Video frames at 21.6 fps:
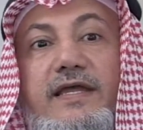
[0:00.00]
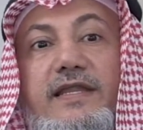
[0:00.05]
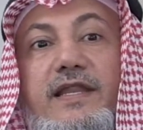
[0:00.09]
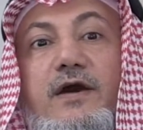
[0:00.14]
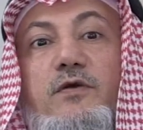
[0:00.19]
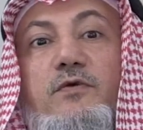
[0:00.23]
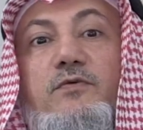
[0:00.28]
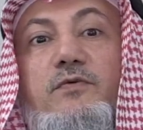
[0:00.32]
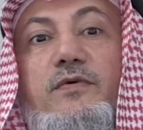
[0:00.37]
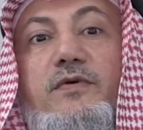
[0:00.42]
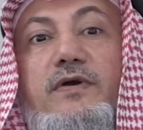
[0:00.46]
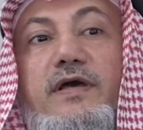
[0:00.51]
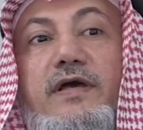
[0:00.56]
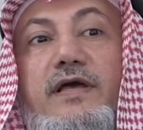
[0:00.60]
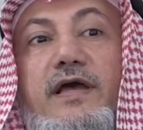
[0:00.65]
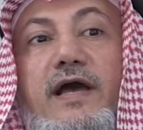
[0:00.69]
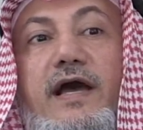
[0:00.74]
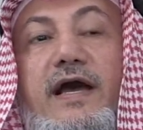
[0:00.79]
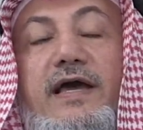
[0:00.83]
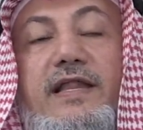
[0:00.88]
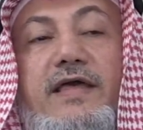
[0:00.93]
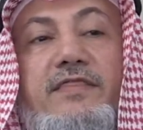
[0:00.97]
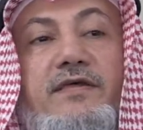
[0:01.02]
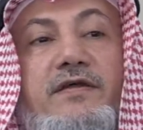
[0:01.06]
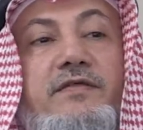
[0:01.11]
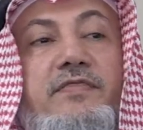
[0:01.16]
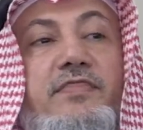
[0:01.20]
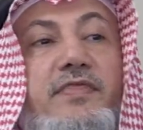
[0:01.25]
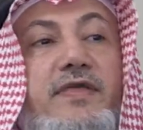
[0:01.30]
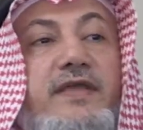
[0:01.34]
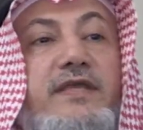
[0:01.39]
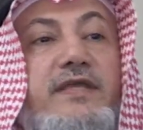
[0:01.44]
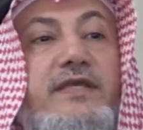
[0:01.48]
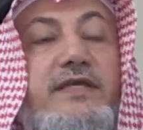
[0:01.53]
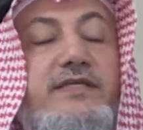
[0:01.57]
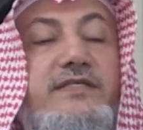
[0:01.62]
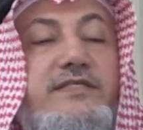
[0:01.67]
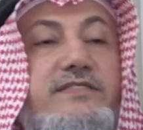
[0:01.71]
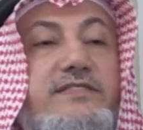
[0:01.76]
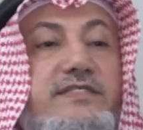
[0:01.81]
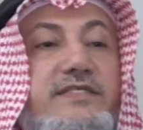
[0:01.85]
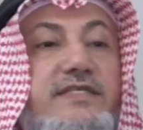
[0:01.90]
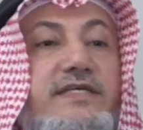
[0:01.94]
Now, another thing
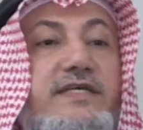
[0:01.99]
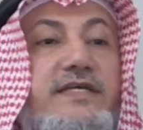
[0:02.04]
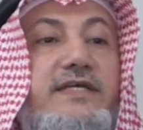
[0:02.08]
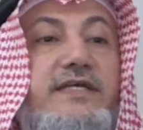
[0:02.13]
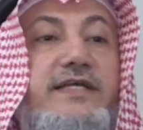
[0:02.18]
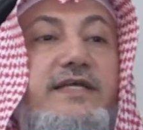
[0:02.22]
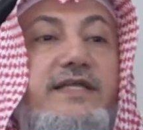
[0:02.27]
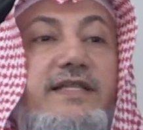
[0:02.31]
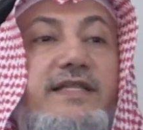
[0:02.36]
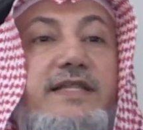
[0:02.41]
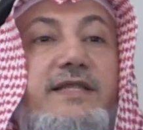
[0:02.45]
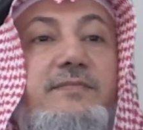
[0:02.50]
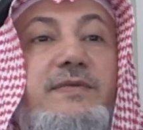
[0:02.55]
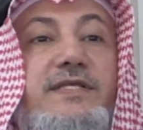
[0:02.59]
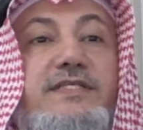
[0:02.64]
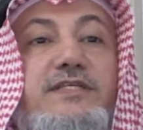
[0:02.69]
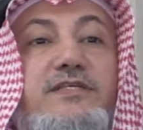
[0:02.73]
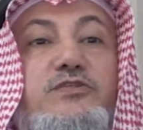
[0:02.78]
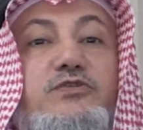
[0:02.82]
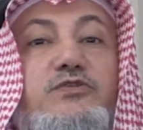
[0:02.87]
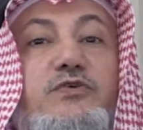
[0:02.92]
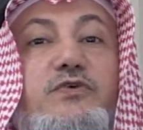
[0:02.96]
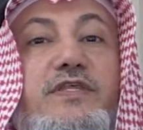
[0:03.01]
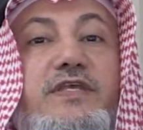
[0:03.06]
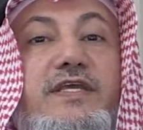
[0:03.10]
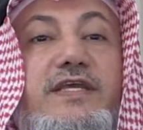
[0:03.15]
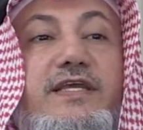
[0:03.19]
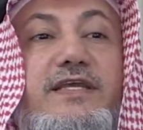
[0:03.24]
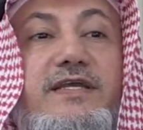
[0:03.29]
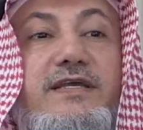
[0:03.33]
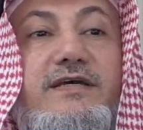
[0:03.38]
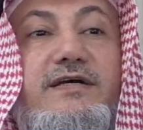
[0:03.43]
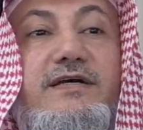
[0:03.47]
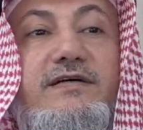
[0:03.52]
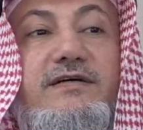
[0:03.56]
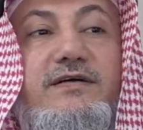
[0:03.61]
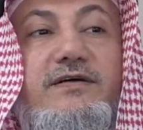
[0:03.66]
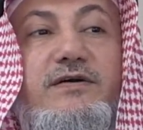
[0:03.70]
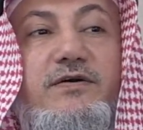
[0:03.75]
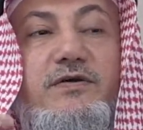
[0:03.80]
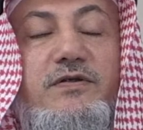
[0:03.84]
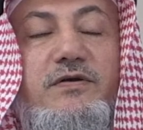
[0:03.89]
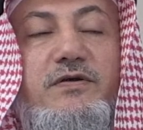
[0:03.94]
is limited to the,
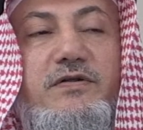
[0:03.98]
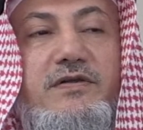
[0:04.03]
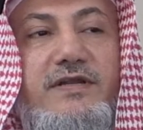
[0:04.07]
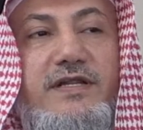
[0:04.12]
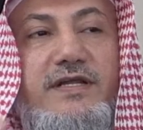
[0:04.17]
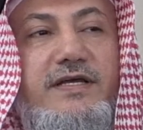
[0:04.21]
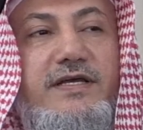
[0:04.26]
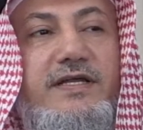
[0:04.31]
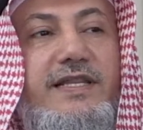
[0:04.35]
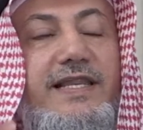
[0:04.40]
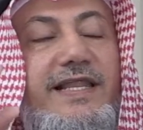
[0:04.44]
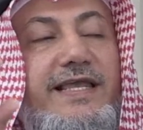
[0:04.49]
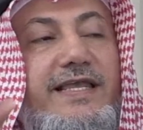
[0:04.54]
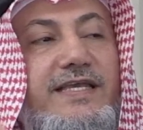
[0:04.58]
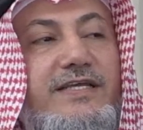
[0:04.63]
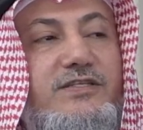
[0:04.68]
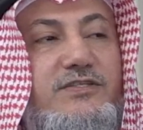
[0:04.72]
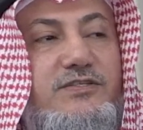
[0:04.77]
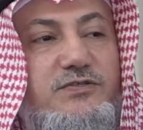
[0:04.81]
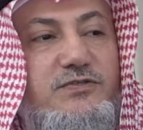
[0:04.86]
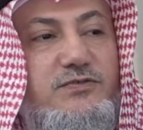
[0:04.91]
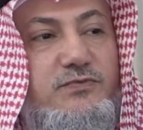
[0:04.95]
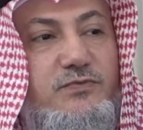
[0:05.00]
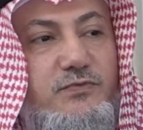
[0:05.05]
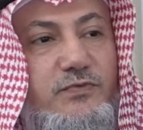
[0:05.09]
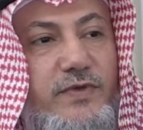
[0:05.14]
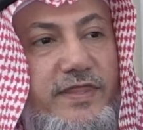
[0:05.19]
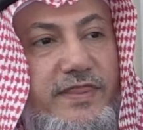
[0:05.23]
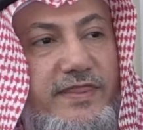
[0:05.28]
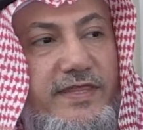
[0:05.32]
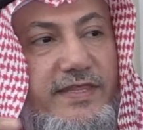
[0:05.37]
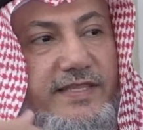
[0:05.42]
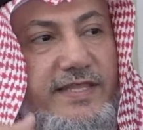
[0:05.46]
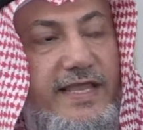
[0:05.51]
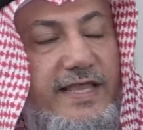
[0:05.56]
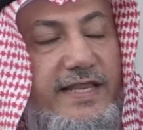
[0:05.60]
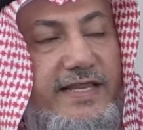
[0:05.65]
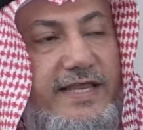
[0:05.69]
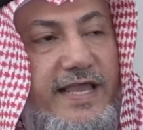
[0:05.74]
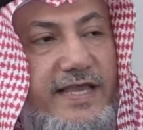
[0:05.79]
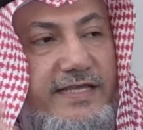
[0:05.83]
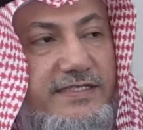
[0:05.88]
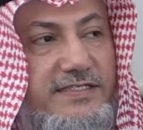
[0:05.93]
or linked with the
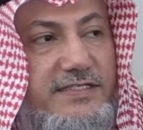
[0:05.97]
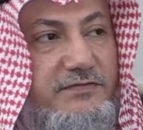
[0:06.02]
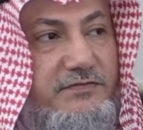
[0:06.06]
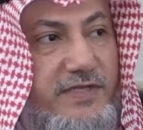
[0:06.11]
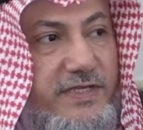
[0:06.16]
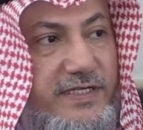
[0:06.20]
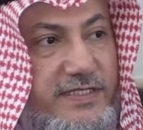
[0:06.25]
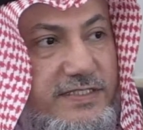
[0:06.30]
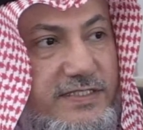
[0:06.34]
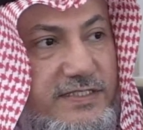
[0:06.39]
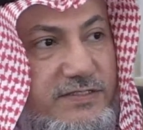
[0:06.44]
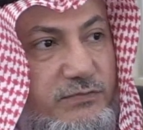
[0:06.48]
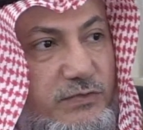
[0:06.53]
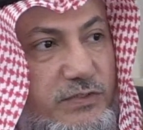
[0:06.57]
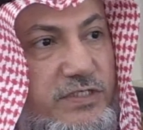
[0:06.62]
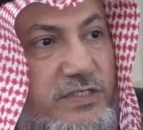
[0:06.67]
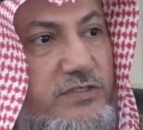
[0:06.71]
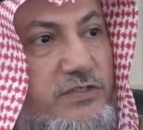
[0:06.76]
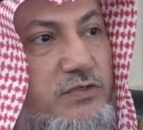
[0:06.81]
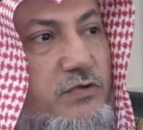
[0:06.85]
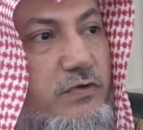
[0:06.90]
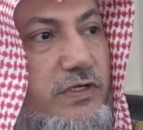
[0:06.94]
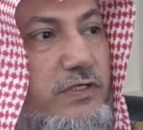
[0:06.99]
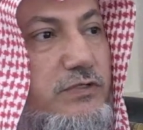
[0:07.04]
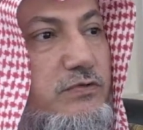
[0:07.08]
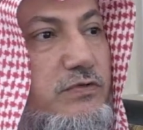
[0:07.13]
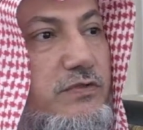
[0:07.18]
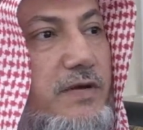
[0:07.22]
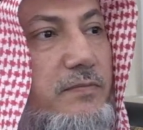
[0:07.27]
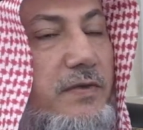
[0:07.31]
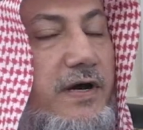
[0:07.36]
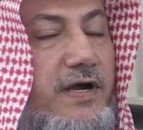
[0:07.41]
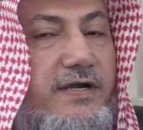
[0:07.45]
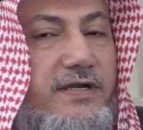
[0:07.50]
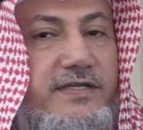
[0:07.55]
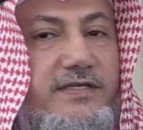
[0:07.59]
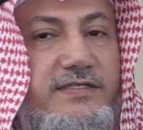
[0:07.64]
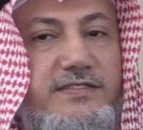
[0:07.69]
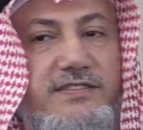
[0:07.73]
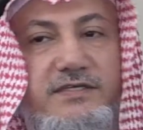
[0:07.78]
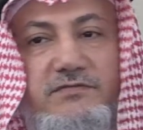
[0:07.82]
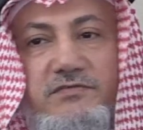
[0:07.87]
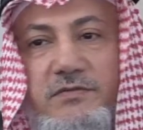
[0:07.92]
daily activities, which is going to the
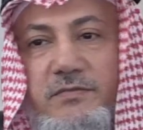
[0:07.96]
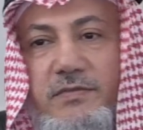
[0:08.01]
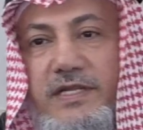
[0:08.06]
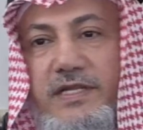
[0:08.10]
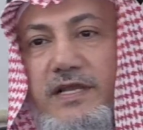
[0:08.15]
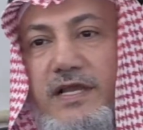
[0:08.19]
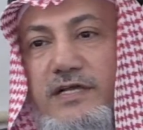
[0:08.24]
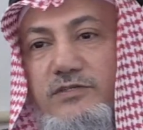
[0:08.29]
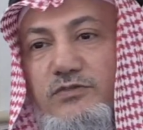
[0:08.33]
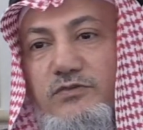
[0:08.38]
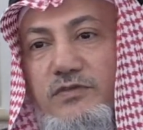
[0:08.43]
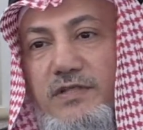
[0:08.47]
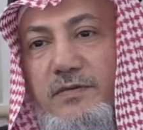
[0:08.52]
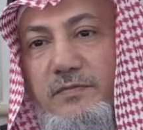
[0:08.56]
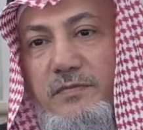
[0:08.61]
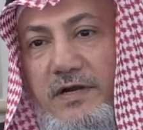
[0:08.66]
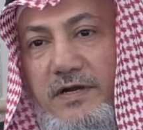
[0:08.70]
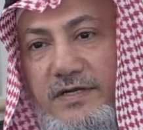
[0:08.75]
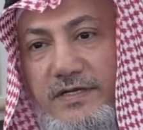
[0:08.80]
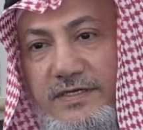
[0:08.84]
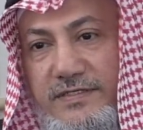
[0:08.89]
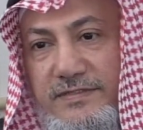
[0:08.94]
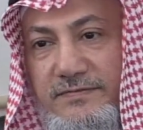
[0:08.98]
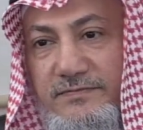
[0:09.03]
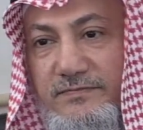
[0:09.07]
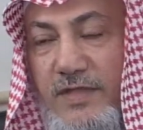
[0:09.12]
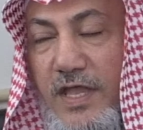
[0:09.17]
market. Everybody goes to the market.